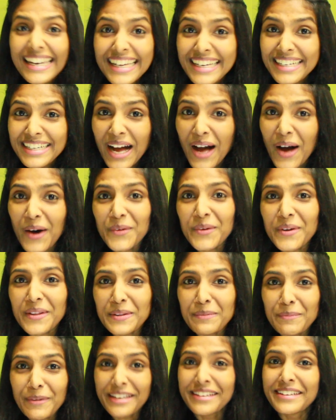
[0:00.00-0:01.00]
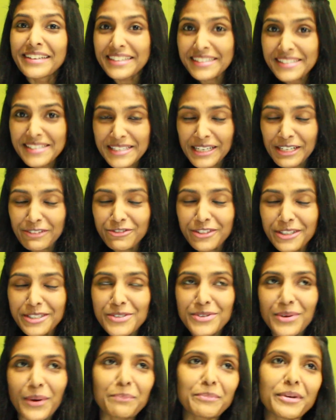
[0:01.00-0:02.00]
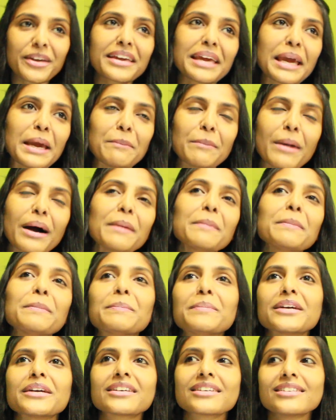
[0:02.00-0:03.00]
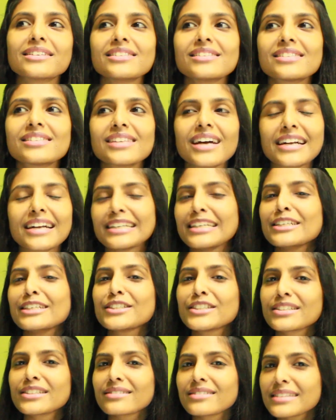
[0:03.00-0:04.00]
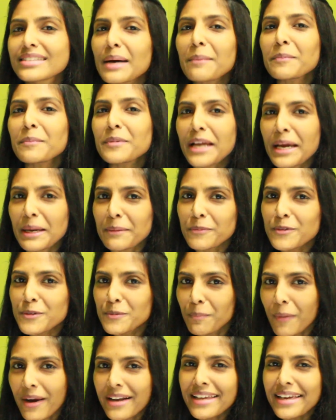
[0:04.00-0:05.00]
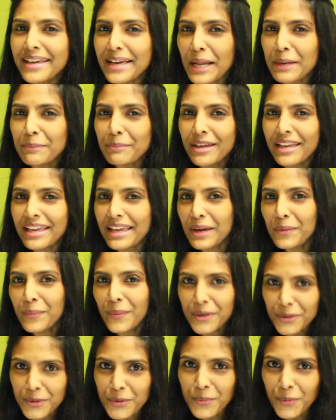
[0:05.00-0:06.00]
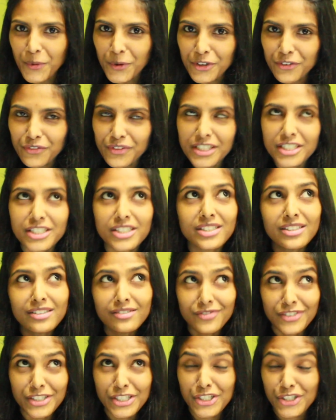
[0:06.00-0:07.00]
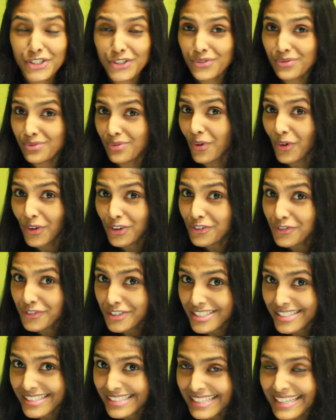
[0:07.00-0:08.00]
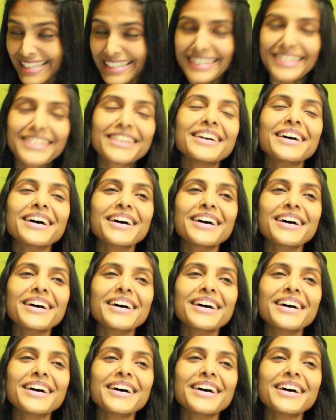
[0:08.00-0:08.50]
like how in the beginning itself this topic came up, because at least sometimes money can be equal to motivation, which all of us need.